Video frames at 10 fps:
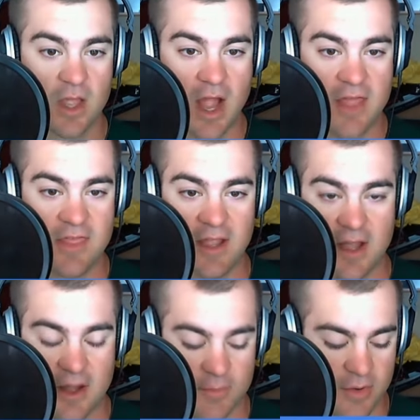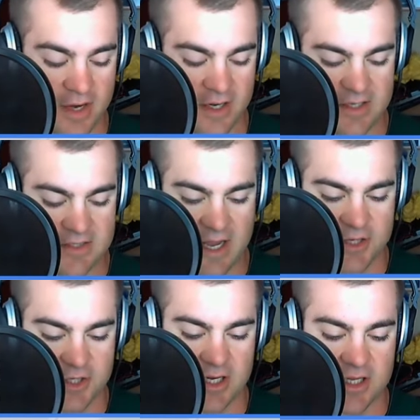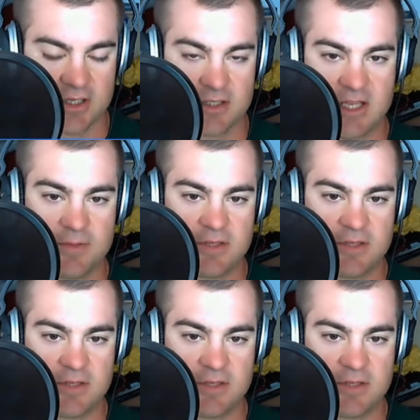I think Brandon is actually going to skip